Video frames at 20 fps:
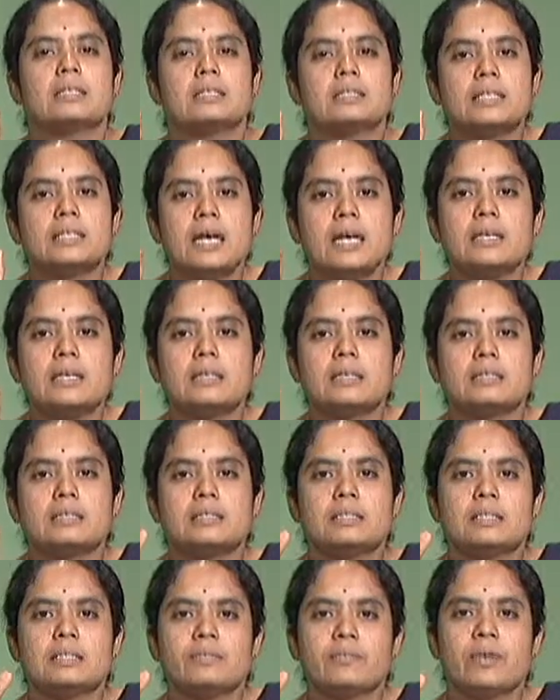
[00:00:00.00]

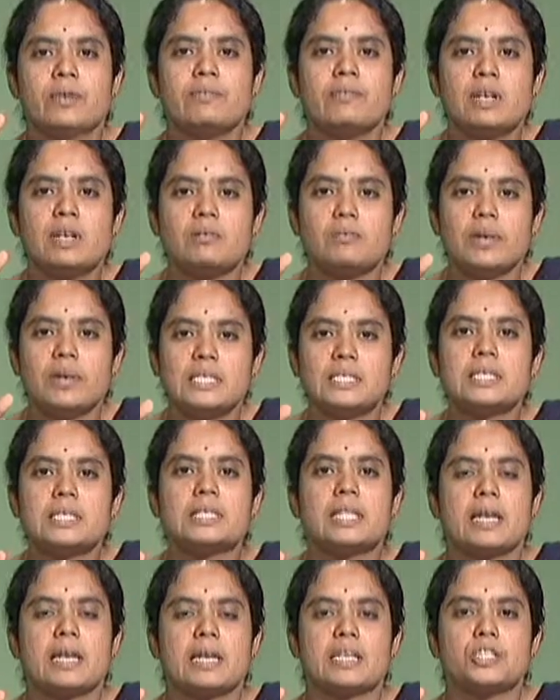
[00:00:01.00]
That we will measure
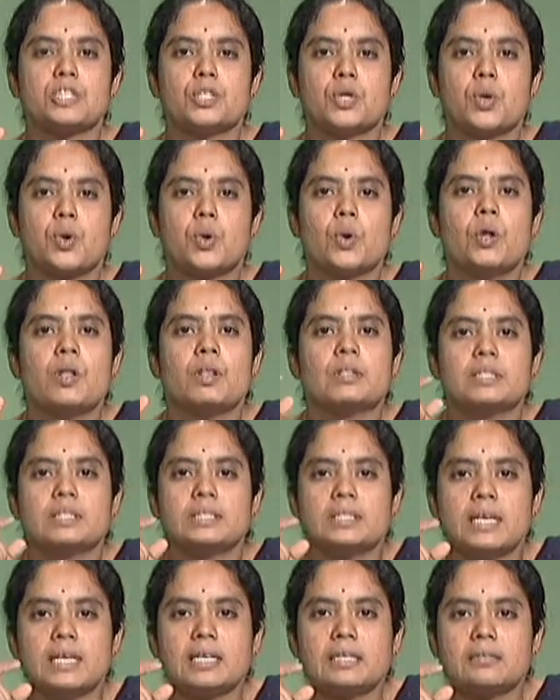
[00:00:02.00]
the ratio,
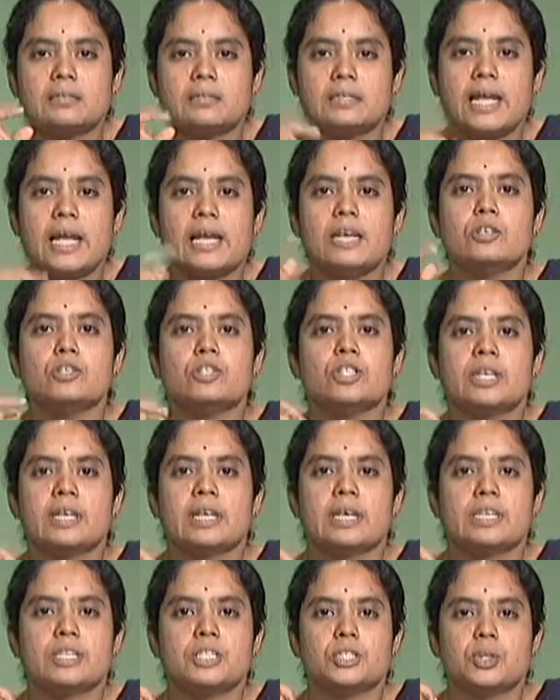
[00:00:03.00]
the dilution
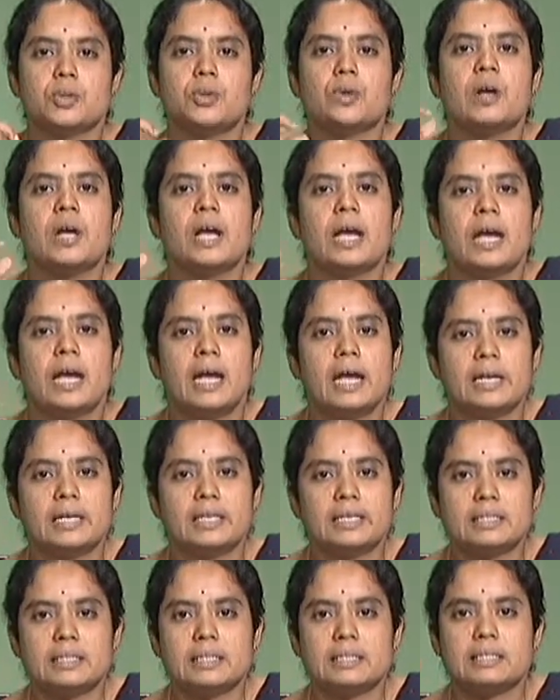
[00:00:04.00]
ratio,
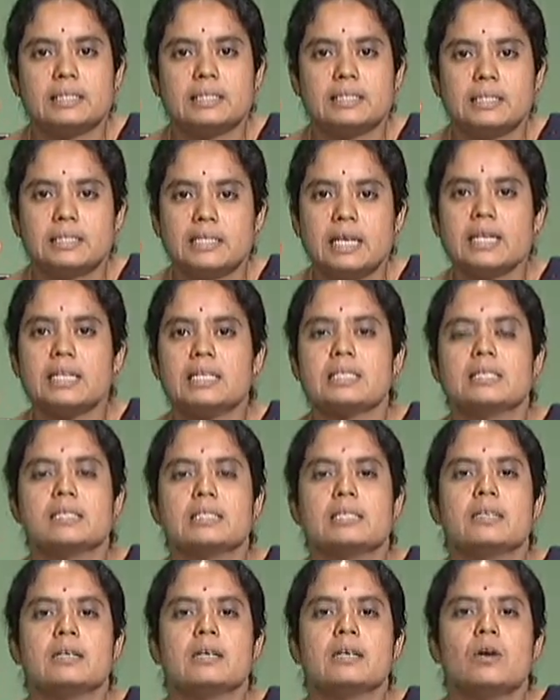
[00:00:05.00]
and that is
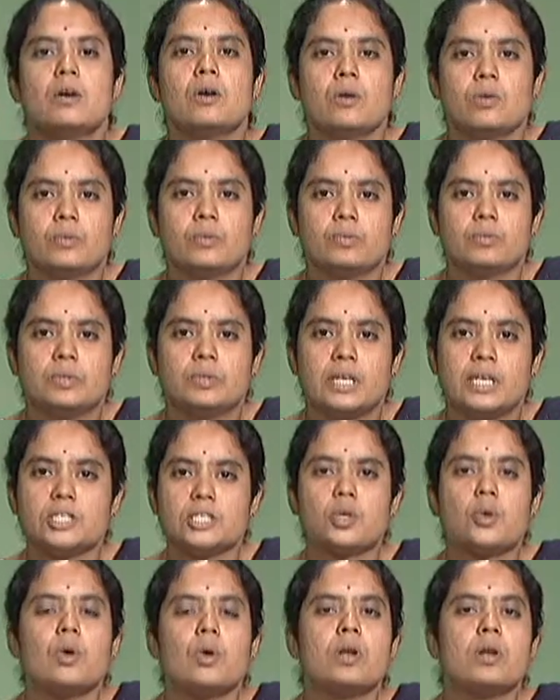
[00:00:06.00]
the
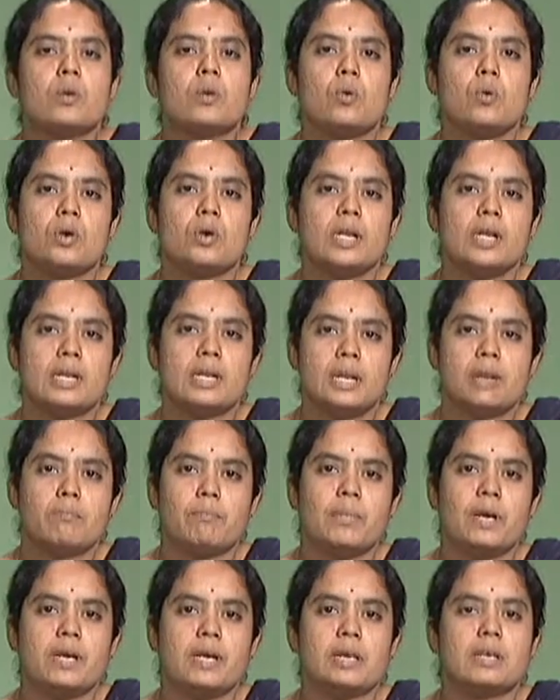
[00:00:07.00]
threshold odor
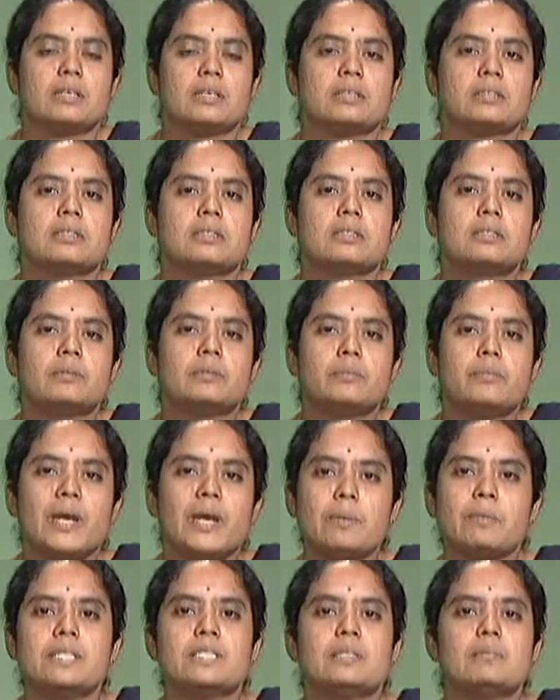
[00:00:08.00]
number. The
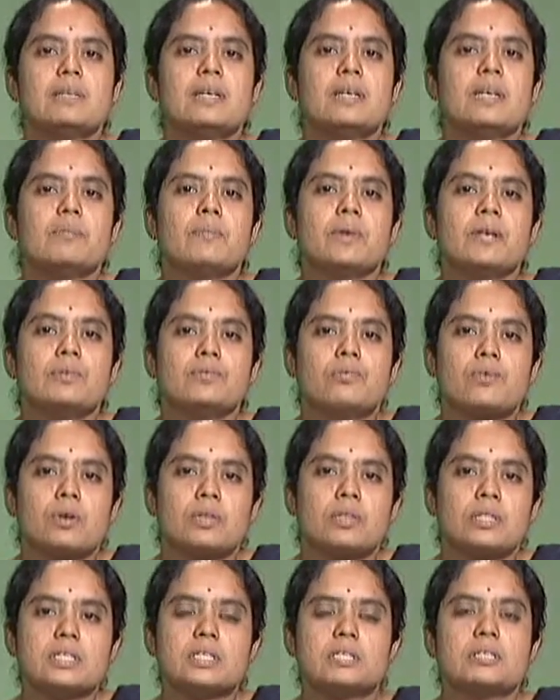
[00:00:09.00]
permissible limit
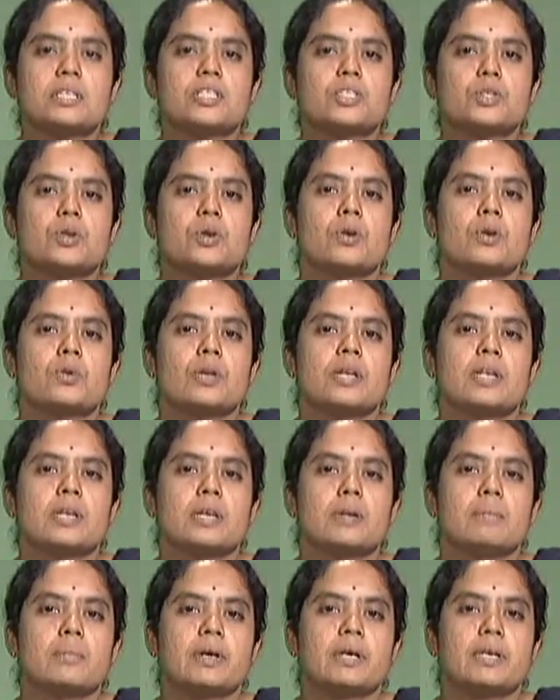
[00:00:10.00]
for this threshold odor
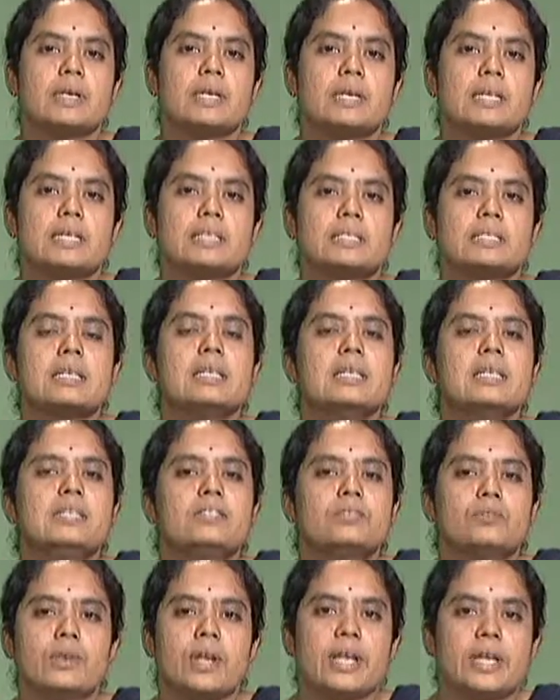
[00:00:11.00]
number is
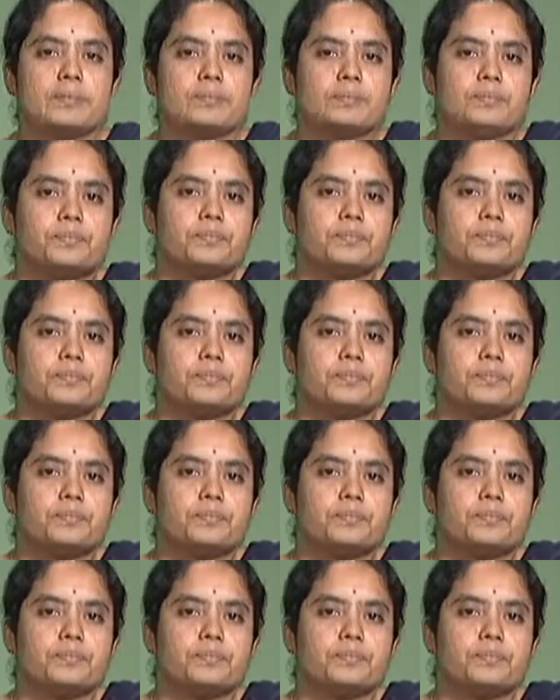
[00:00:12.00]
3.